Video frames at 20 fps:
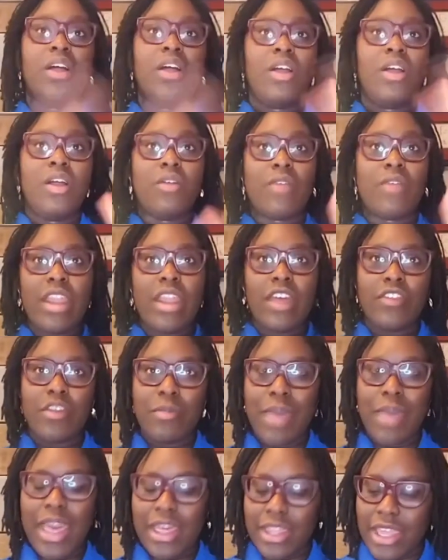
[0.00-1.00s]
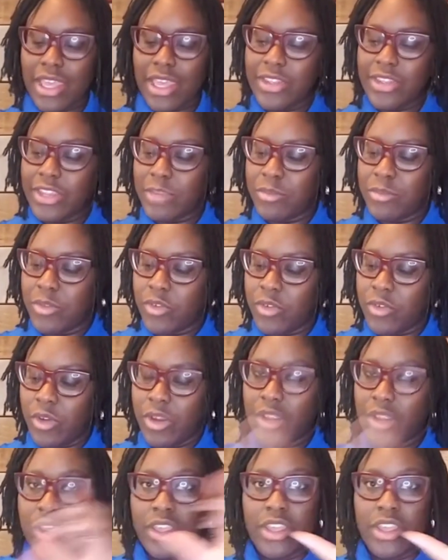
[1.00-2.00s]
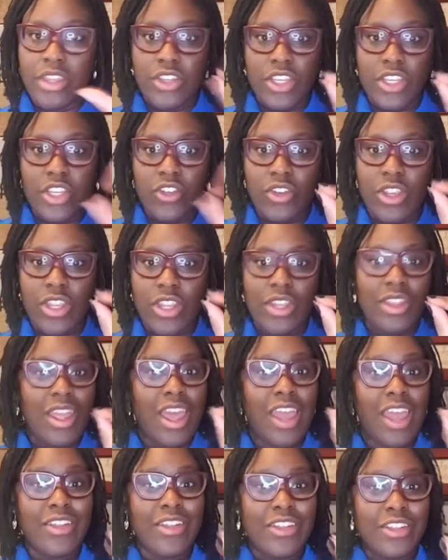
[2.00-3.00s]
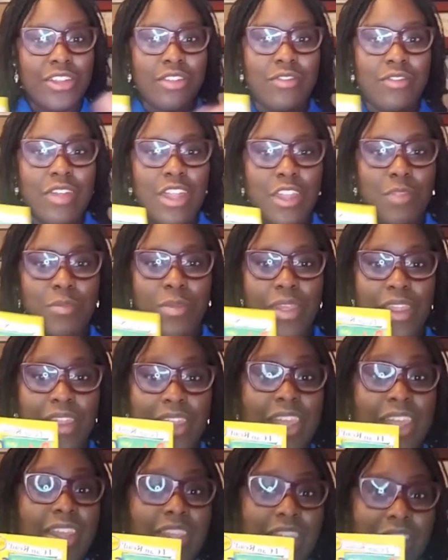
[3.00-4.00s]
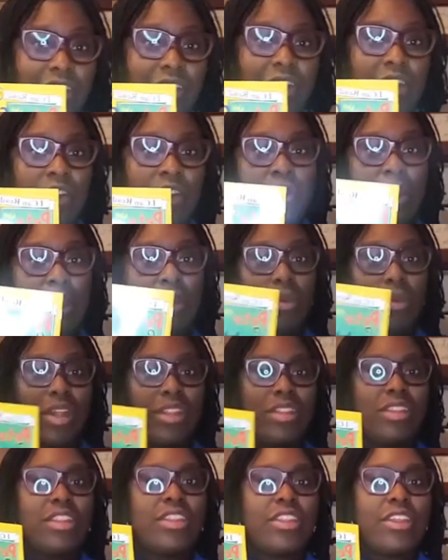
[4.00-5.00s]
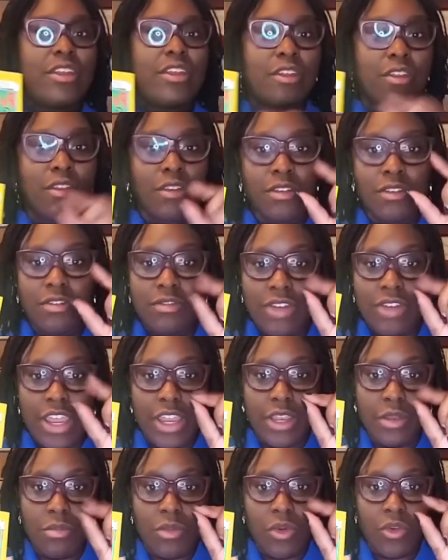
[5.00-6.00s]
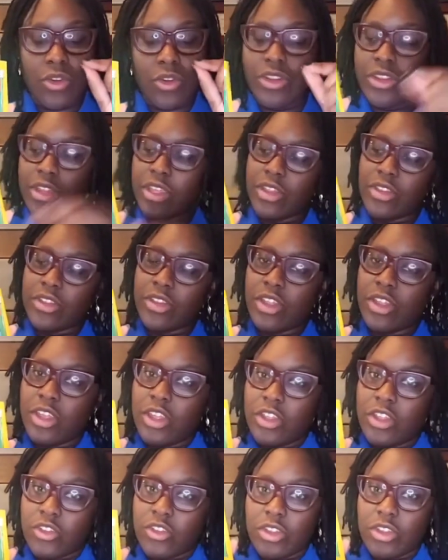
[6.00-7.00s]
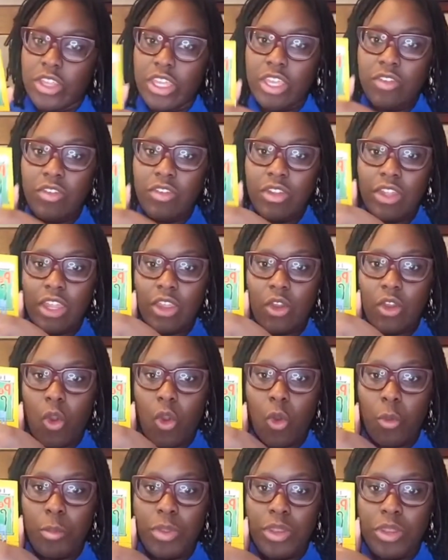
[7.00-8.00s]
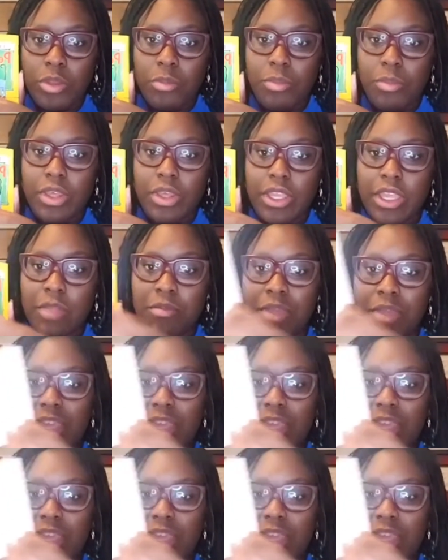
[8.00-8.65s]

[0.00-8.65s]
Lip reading: right off the bat, like I said before, children are still developing in kindergarten grade 1 their fine motor skills. So even like opening a book can be a